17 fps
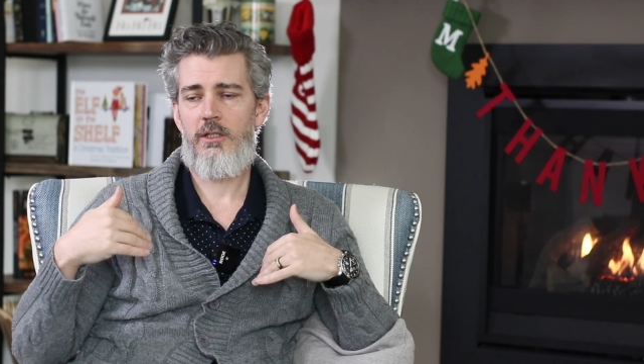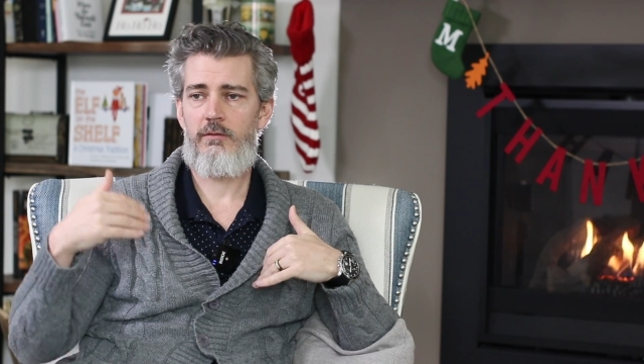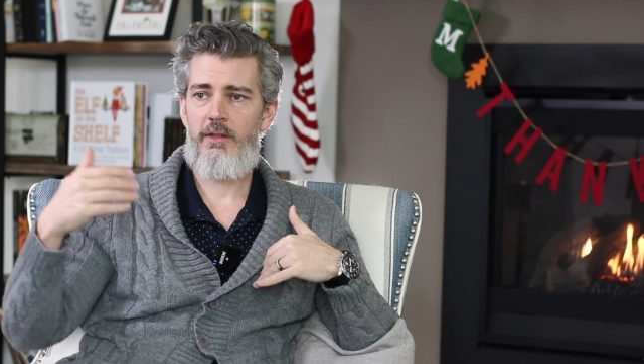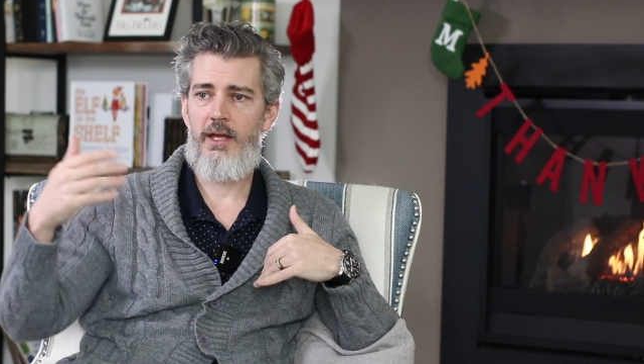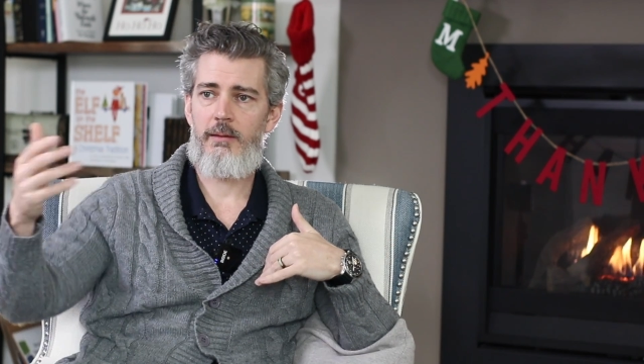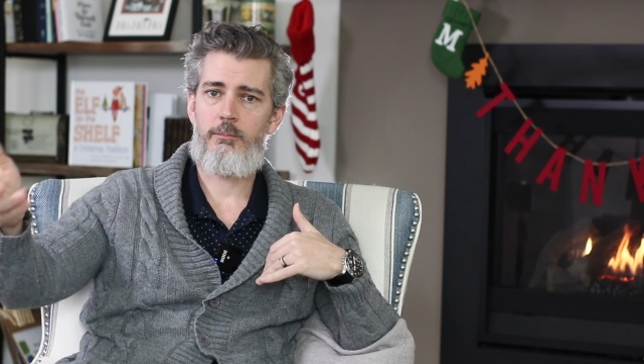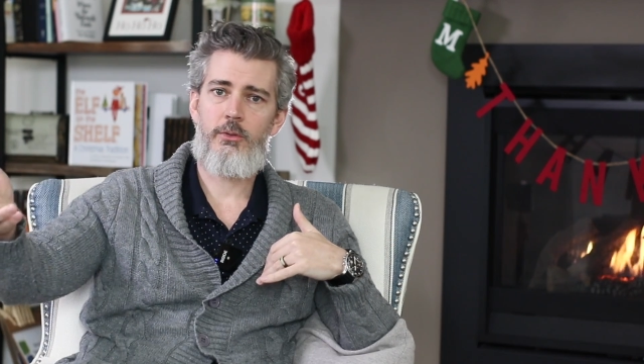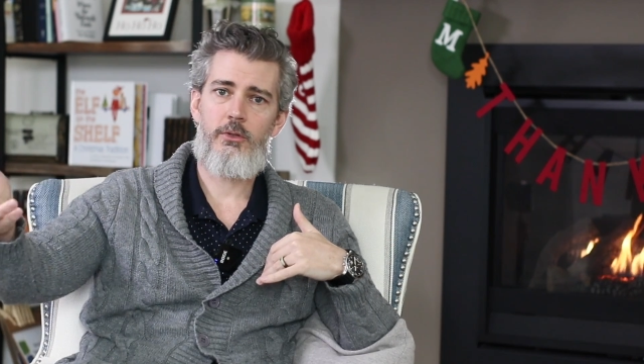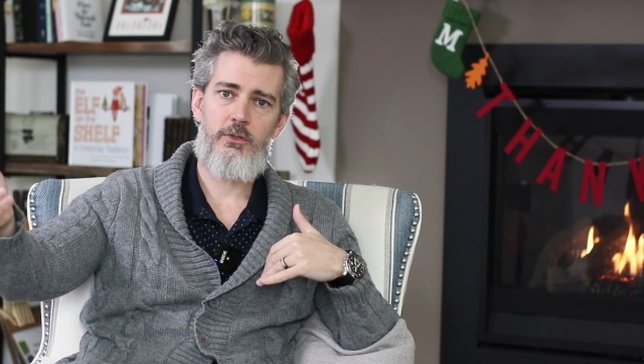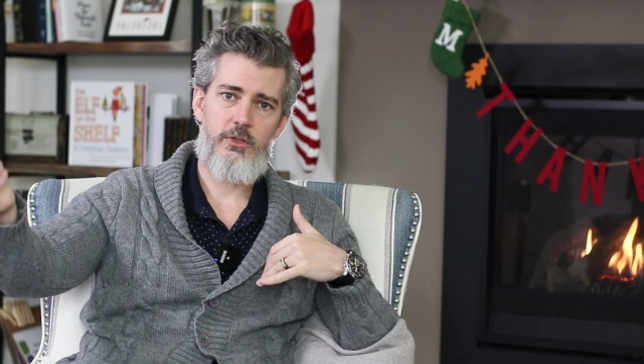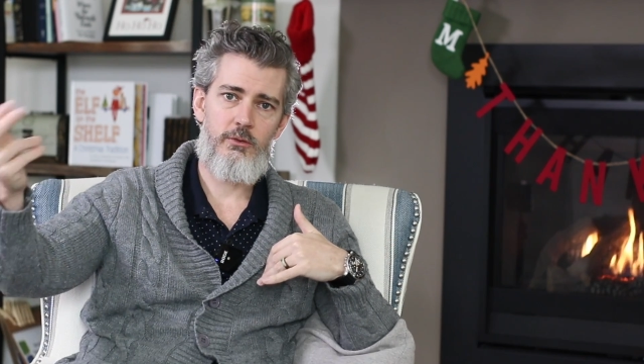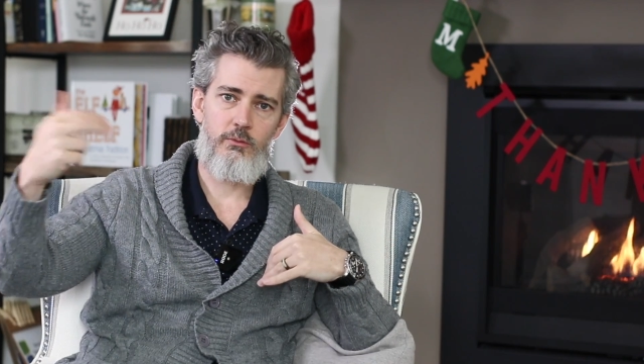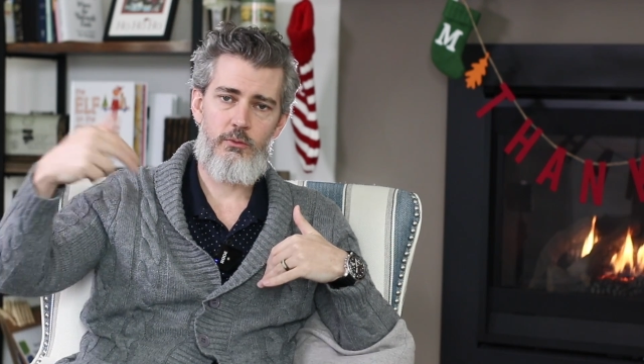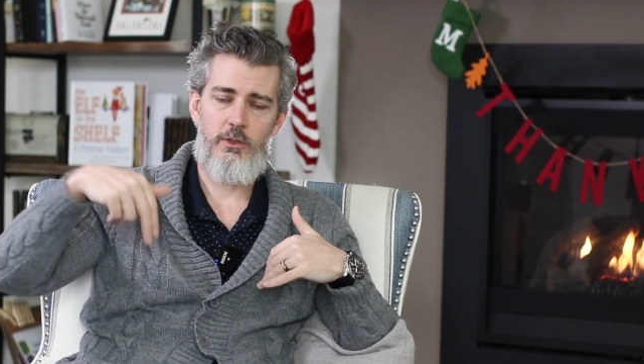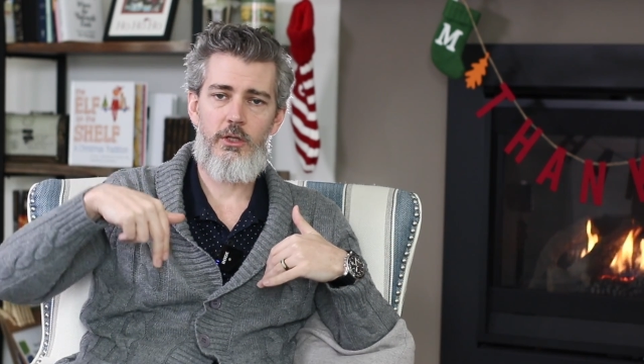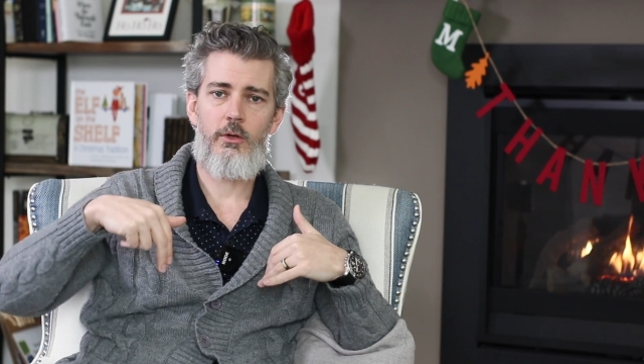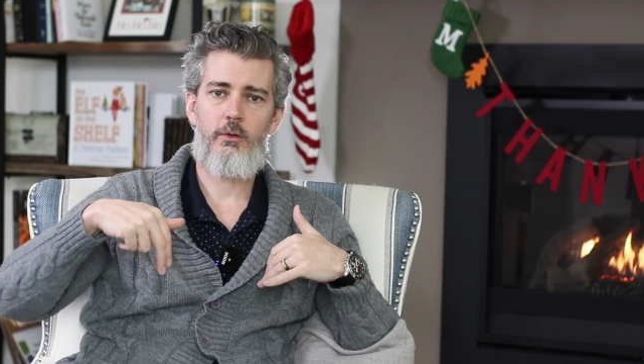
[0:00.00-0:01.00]
of that person
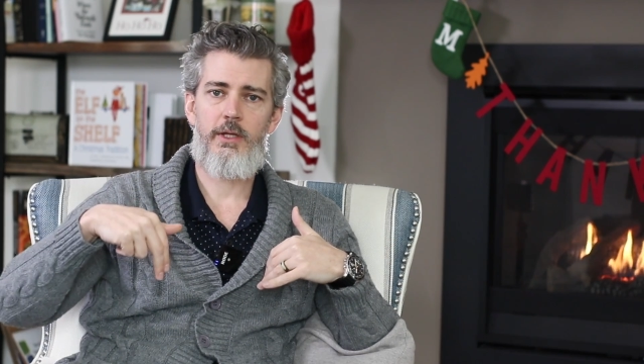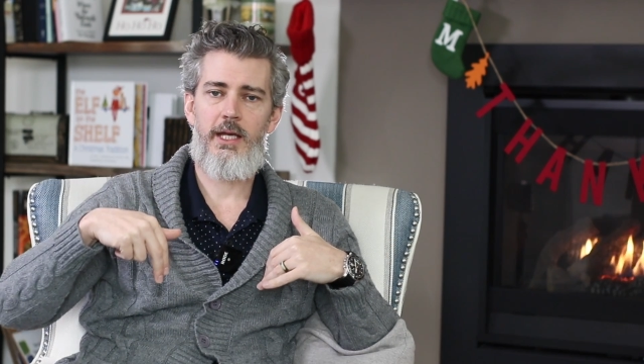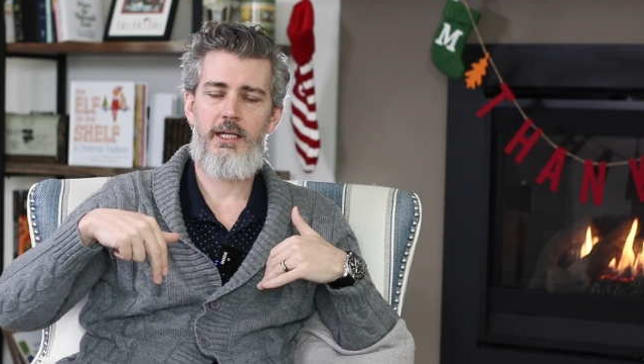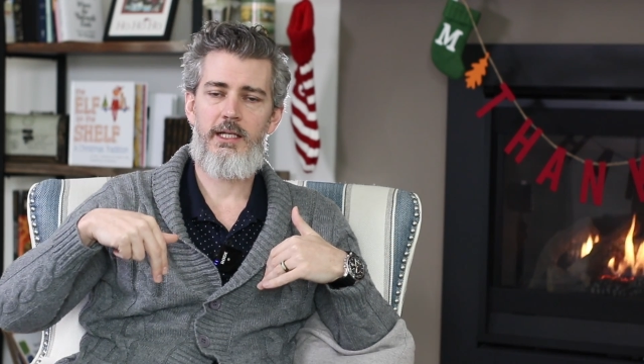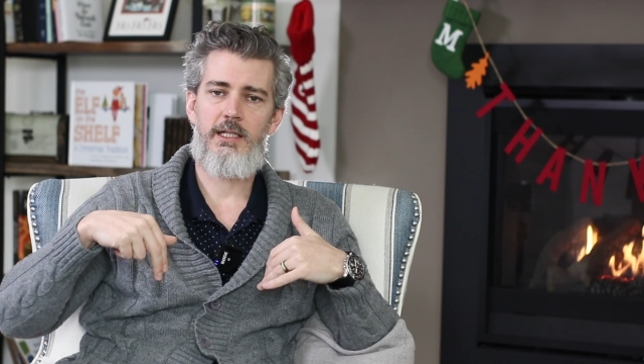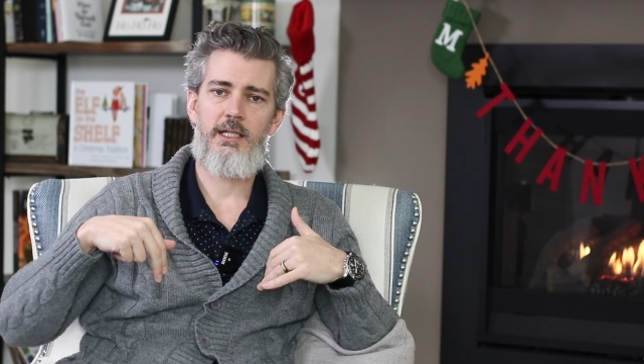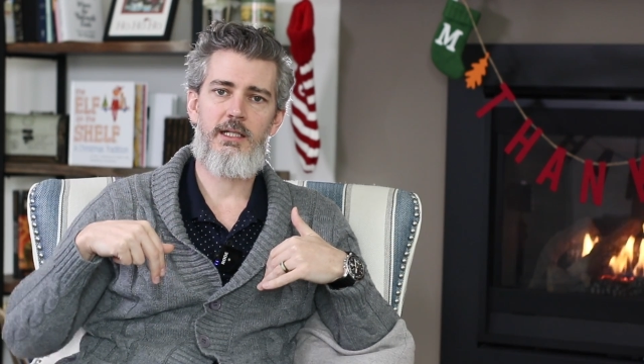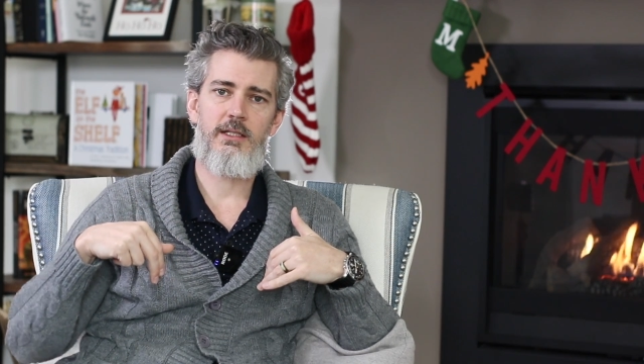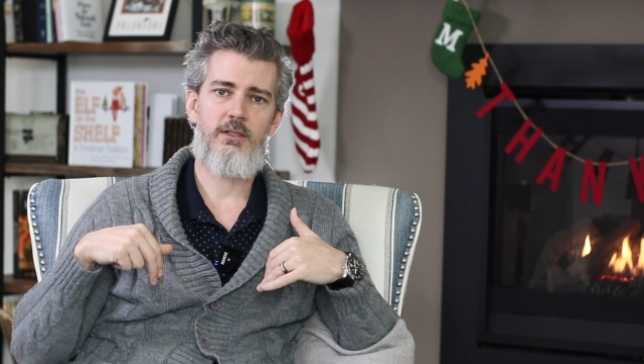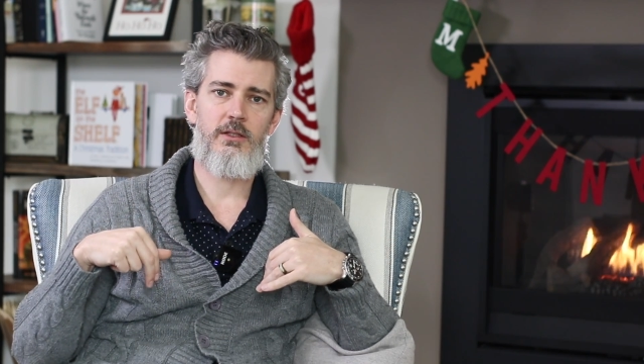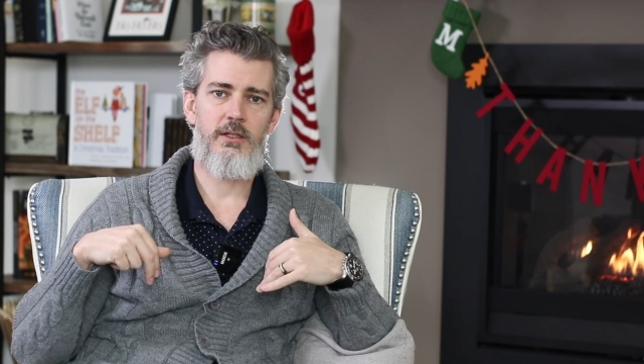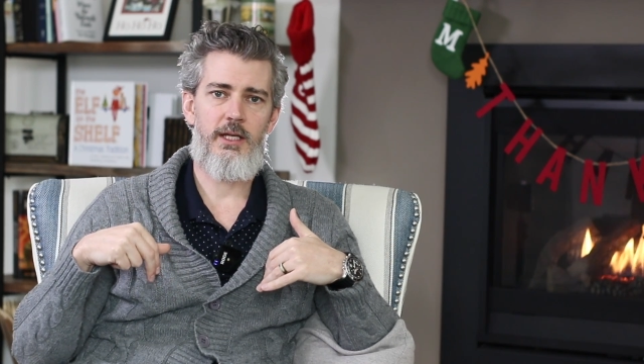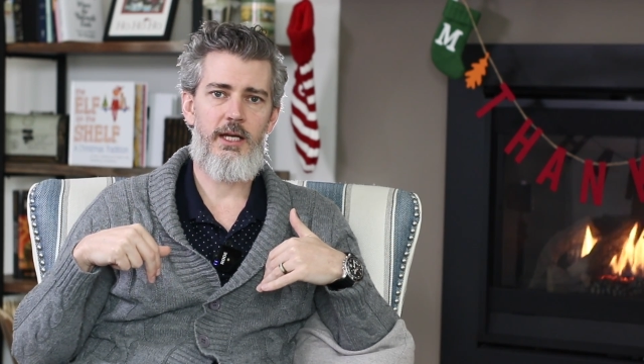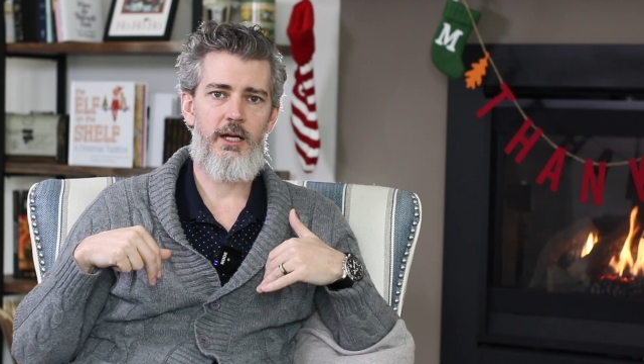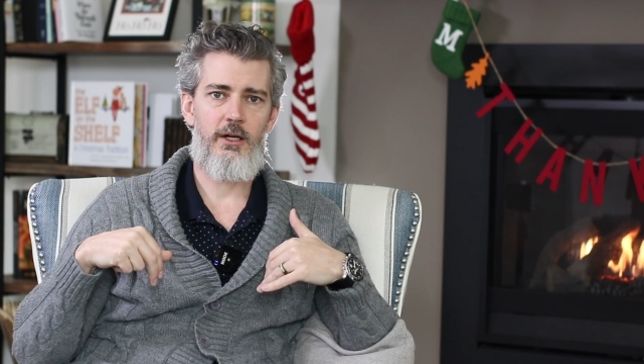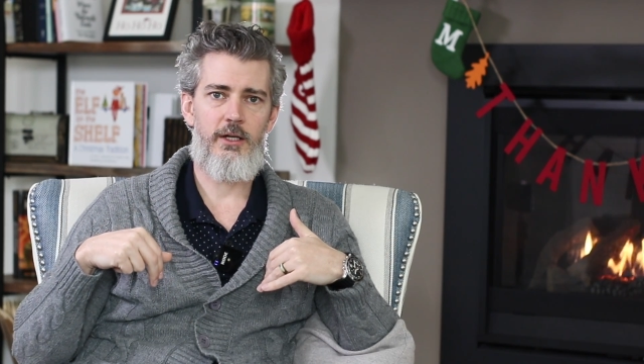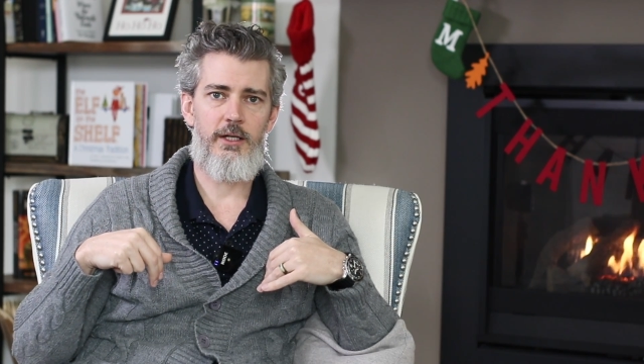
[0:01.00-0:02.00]
relocating into
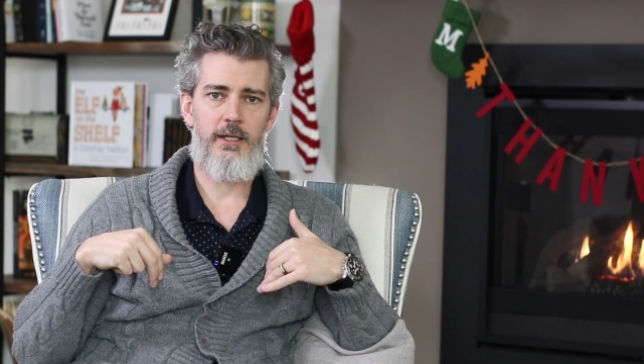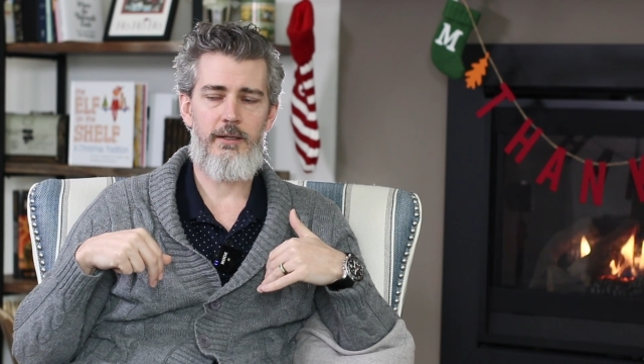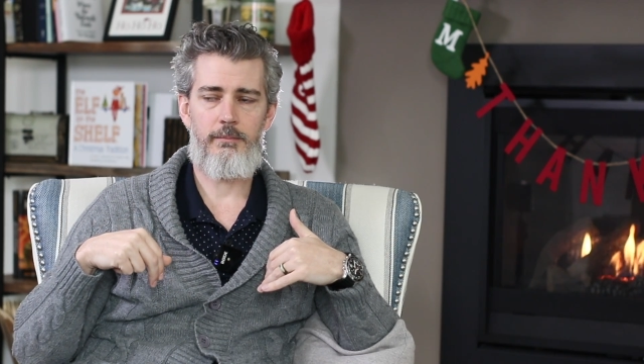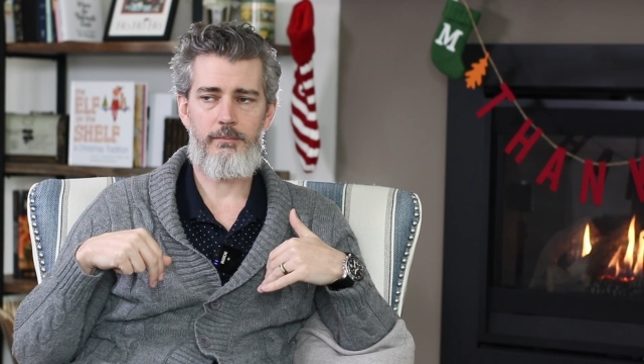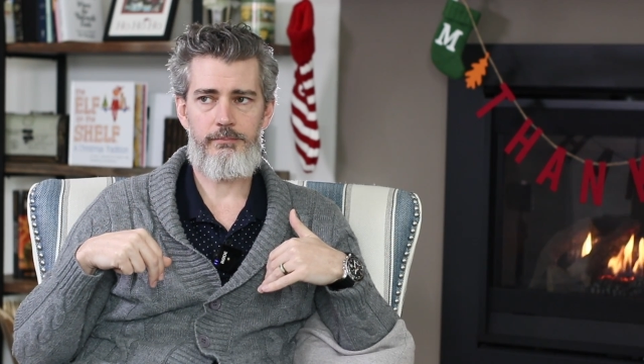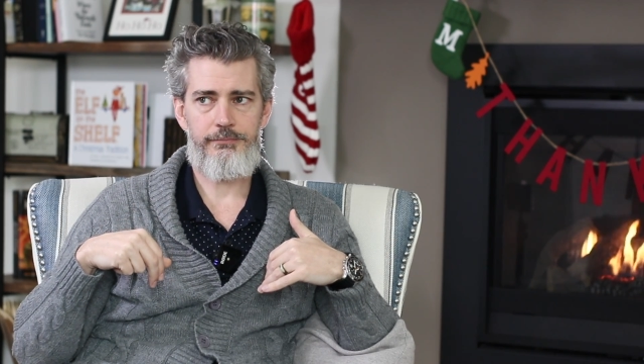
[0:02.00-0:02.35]
the area,